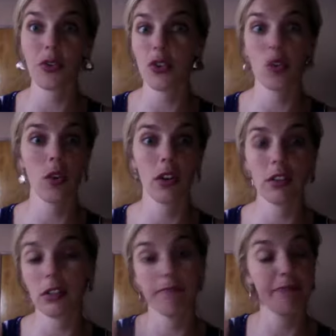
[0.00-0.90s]

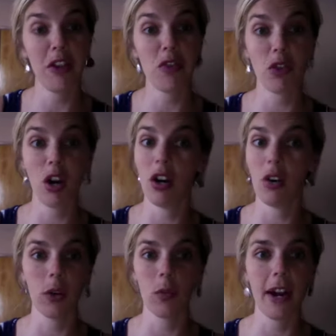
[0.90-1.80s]
store that you grow
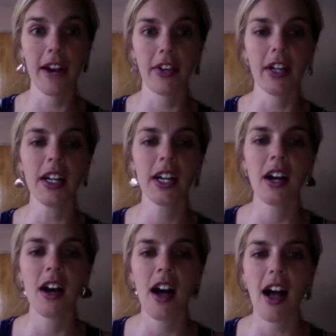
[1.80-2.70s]
or whatever.
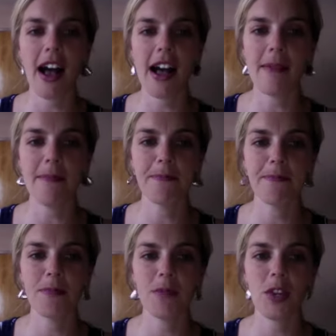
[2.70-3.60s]

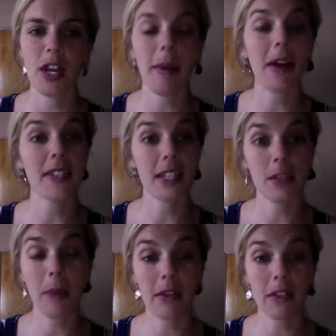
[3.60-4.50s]
Um, you need about
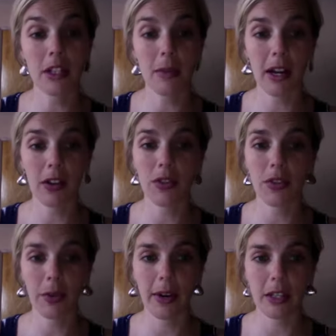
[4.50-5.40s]
six pounds of tomatoes
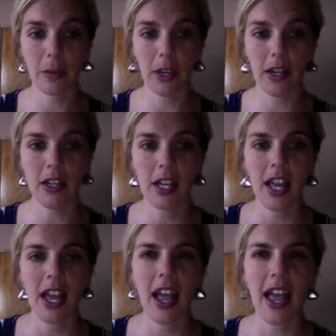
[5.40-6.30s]
for the recipe
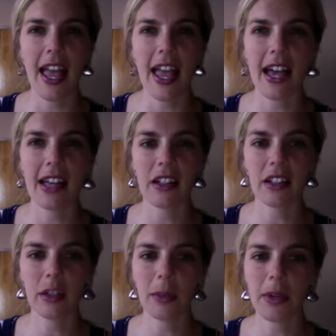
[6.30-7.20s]
and a
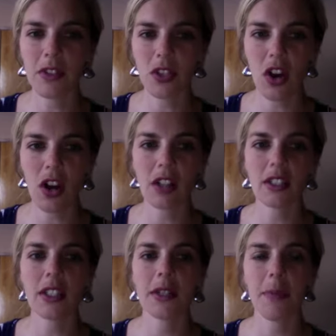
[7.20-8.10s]
little bit of
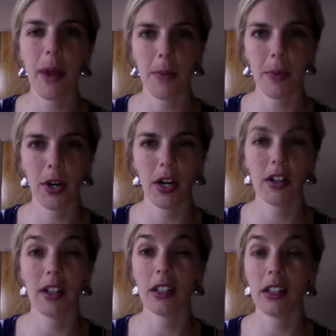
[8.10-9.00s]
salt, pepper,
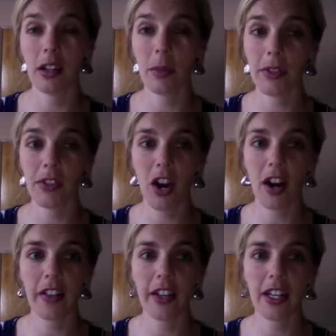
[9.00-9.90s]
a little bit of
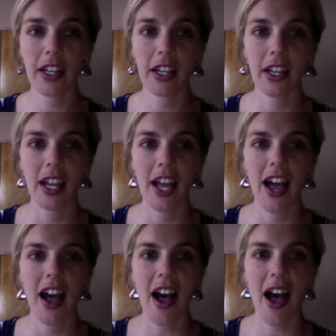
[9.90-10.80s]
garlic,
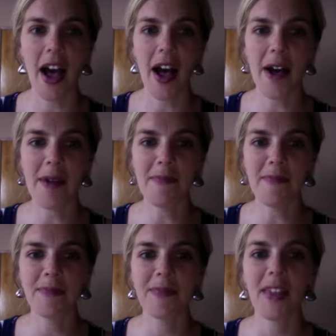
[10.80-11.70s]
um,